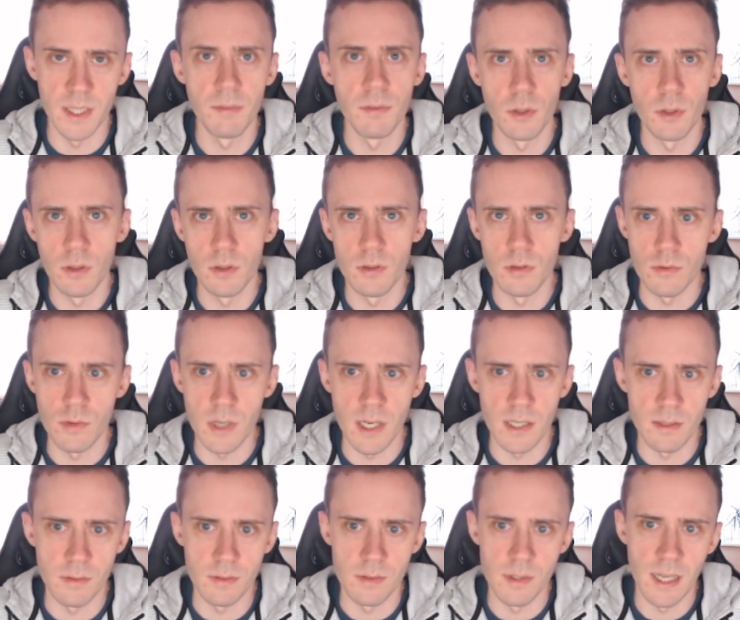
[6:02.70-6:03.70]
if you need to
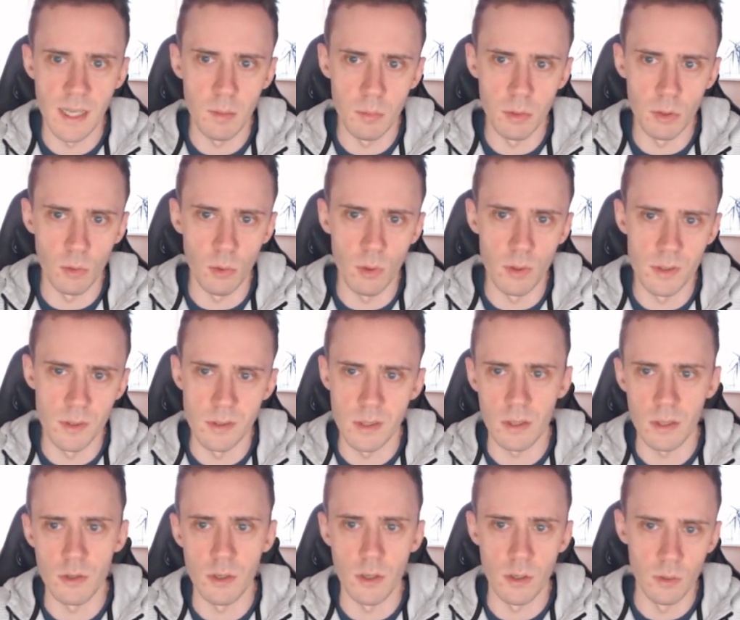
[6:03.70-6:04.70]
transfer stable coins, it's
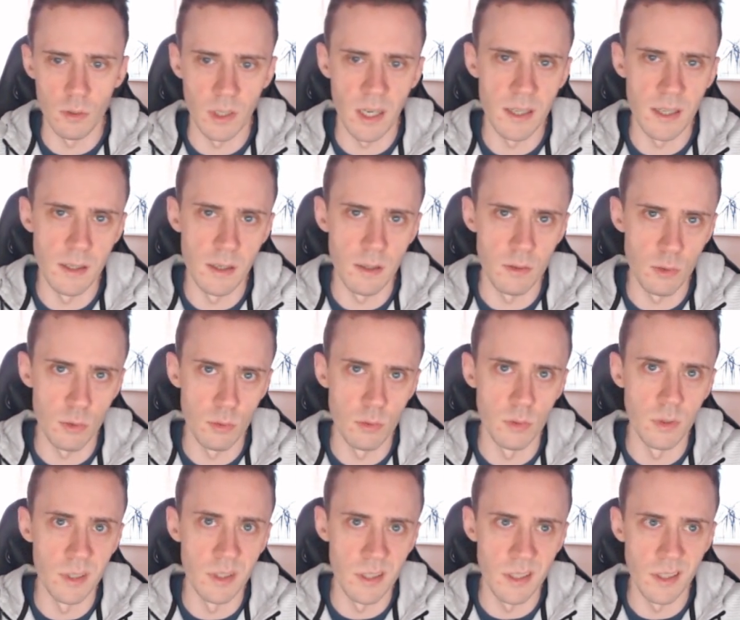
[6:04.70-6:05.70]
actually a good idea to
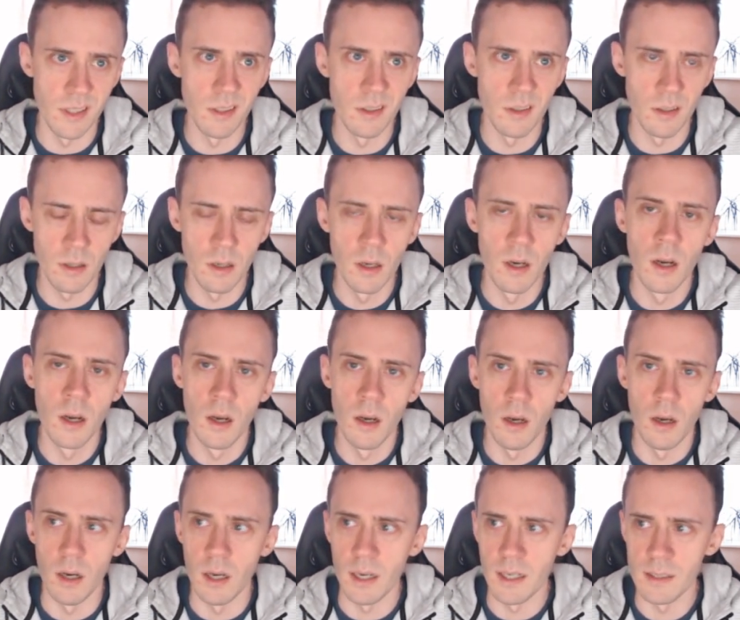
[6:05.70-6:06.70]
do it here,
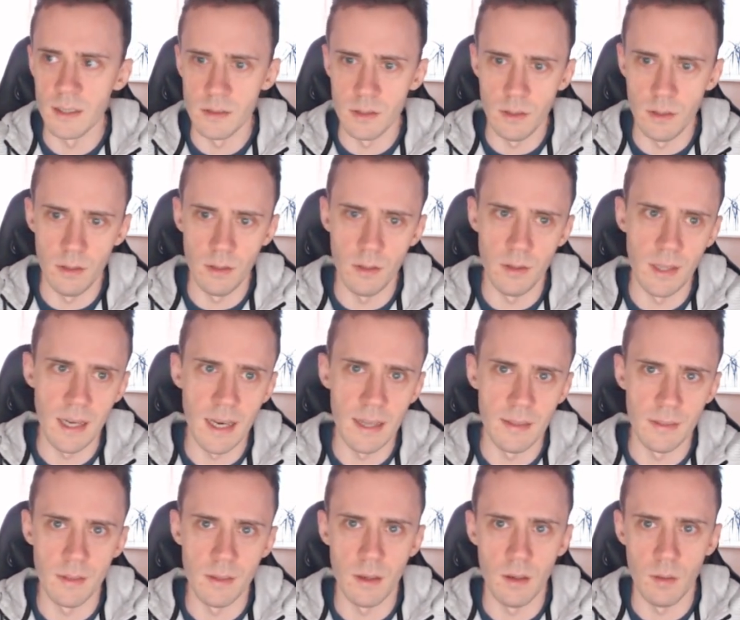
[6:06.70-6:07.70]
uh, considering
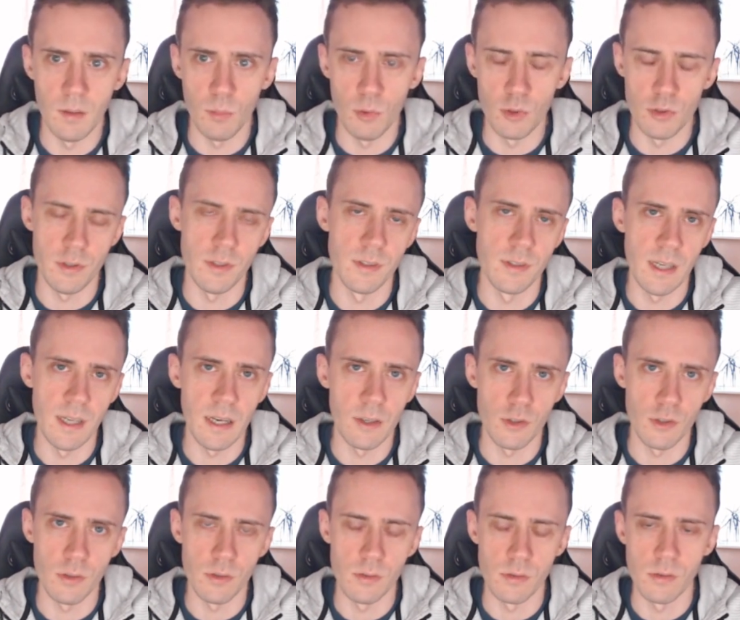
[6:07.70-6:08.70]
that uh, more
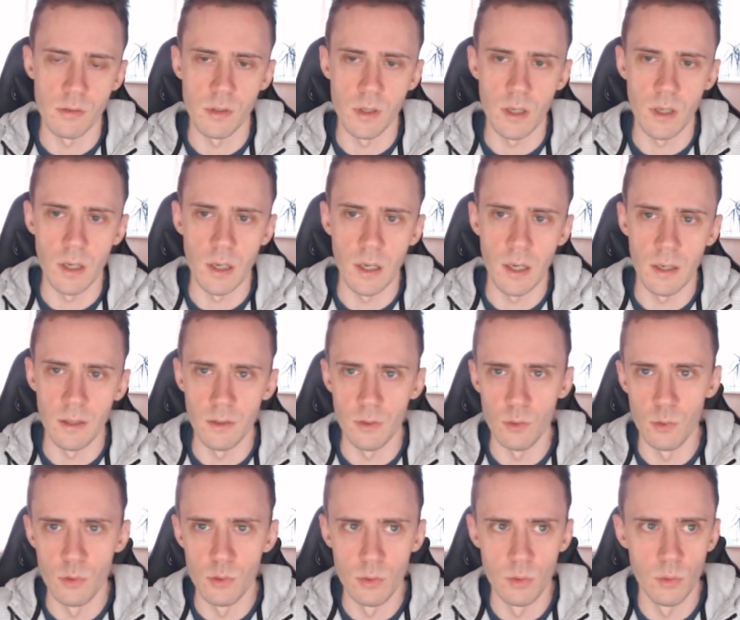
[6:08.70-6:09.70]
transactions uh,
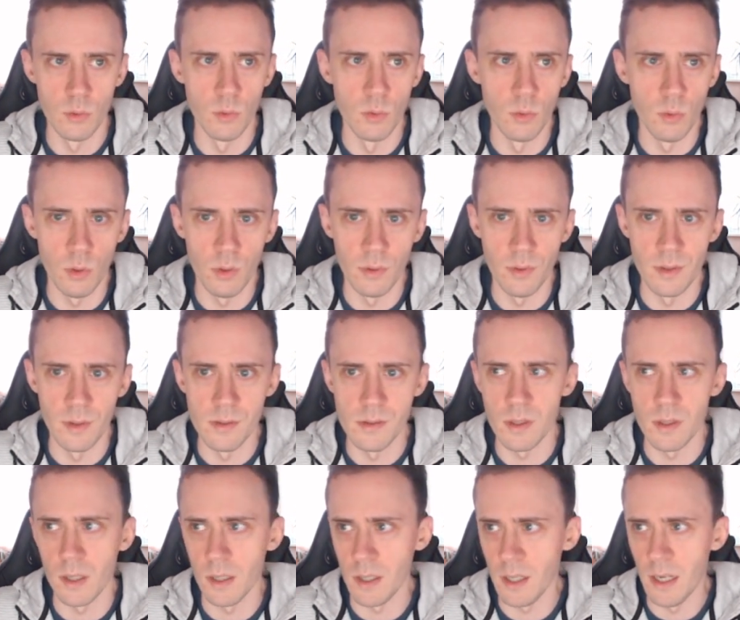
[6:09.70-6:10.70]
you do on the
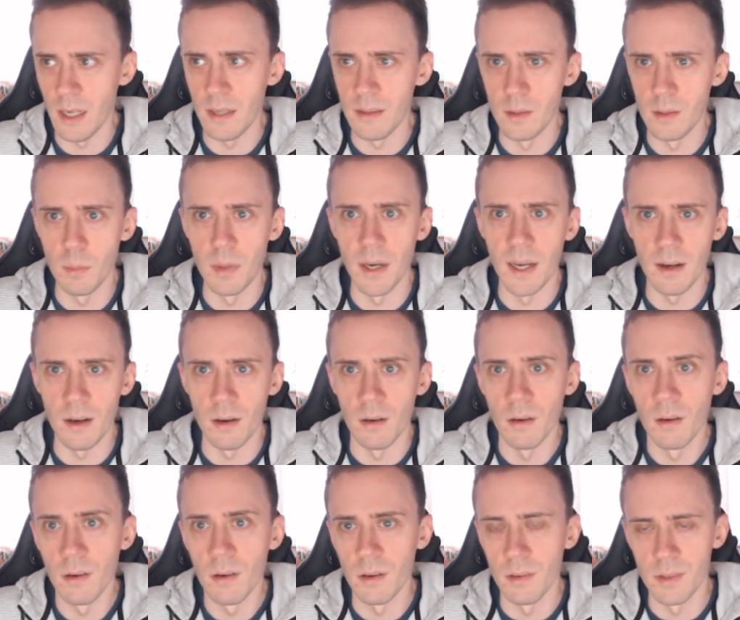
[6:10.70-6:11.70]
Stargate, the better
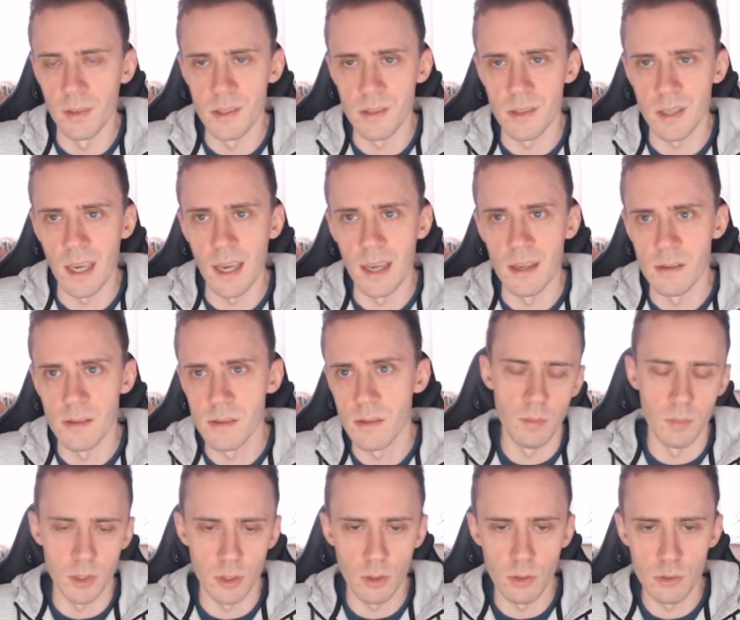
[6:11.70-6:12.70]
in this case.
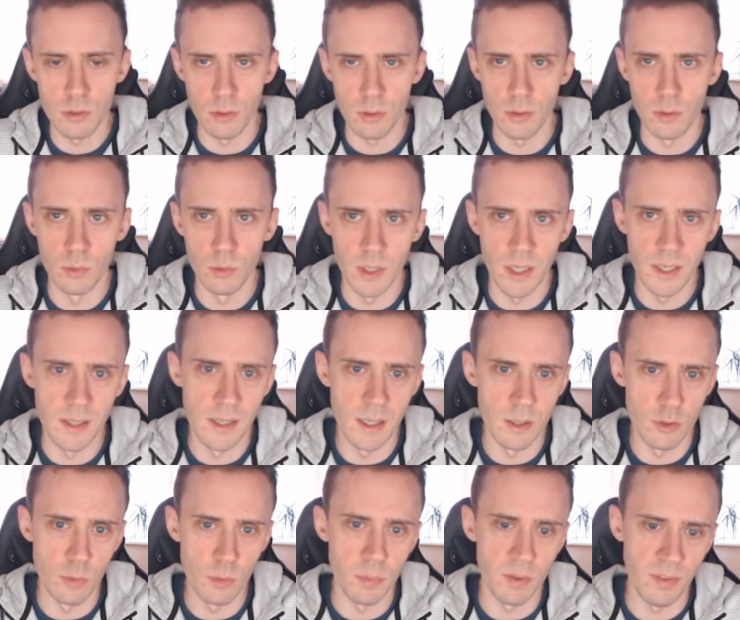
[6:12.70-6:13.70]
But also a good
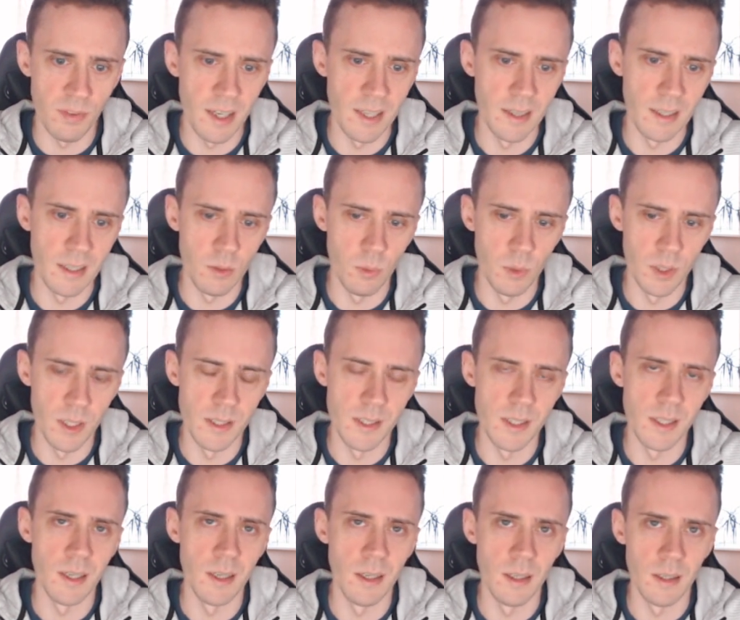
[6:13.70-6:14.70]
idea to provide
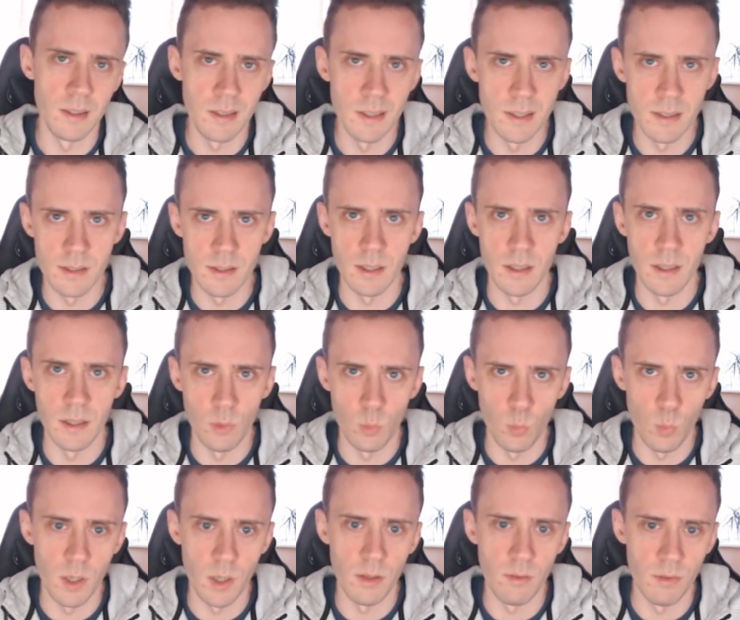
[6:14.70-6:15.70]
liquidity, at least
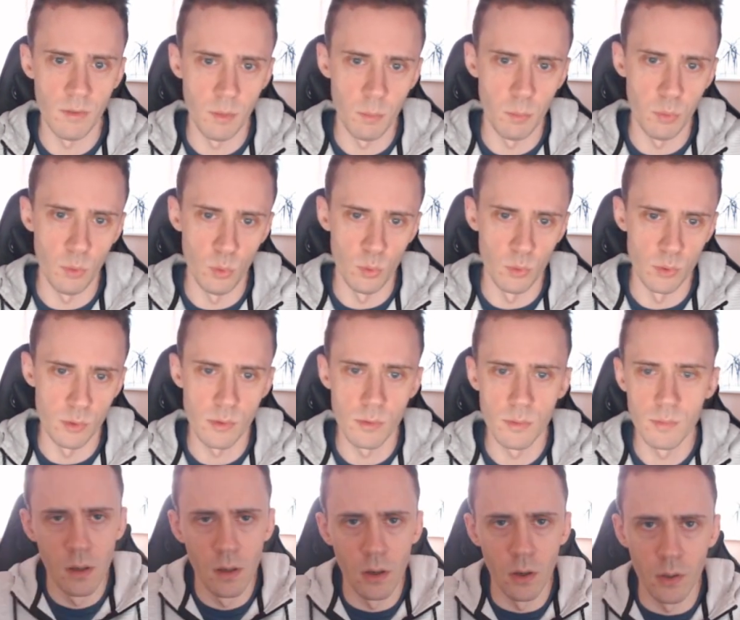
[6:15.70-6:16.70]
in one of the pools.
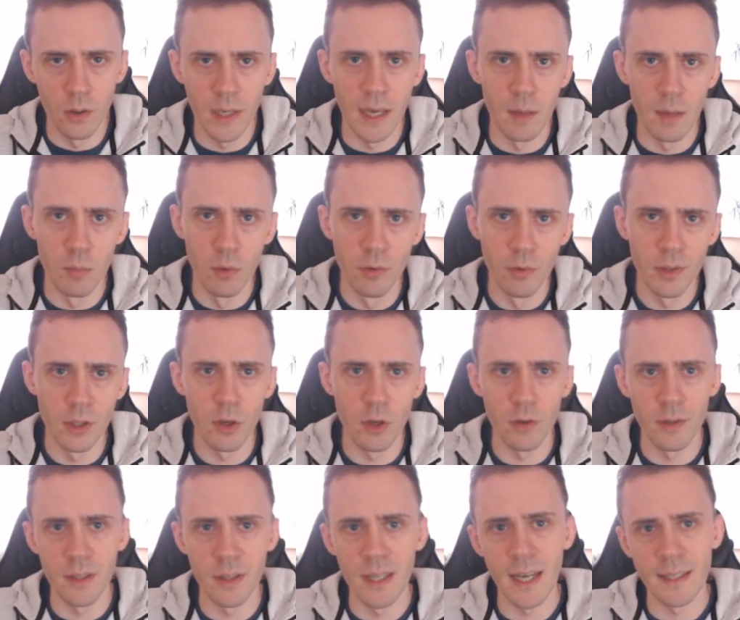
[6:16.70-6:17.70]
Okay, moving
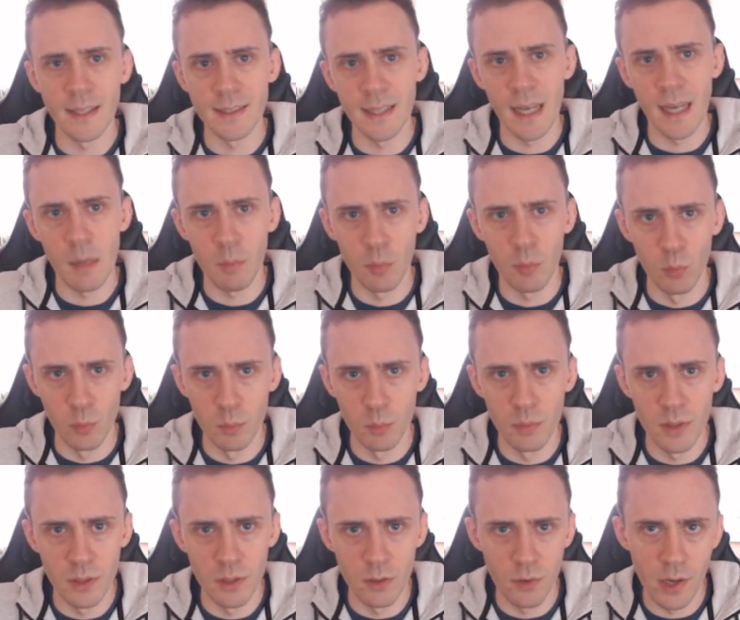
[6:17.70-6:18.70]
on, the next app would
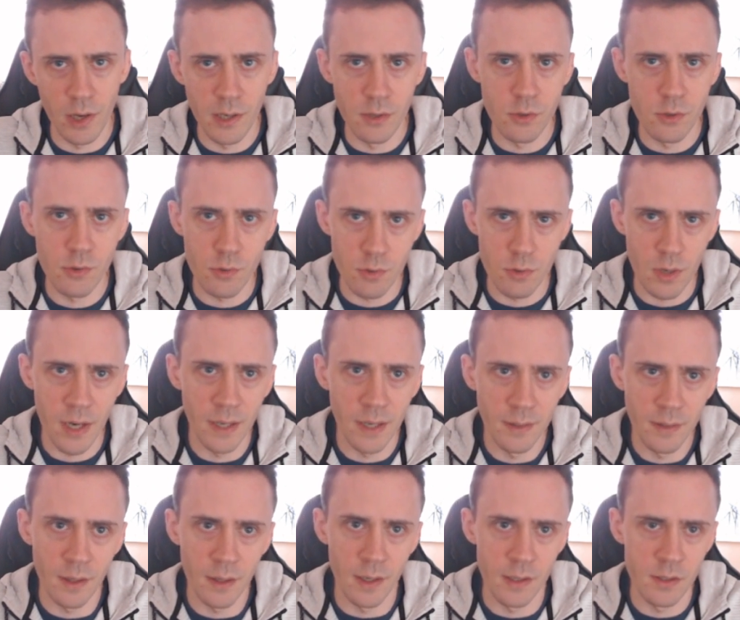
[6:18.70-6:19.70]
be Rage
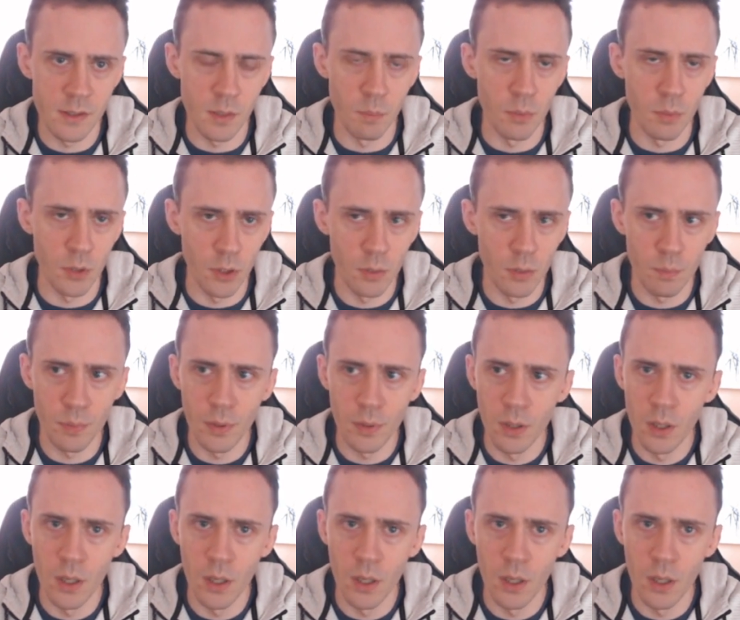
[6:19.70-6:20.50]
Trade. It's a perp.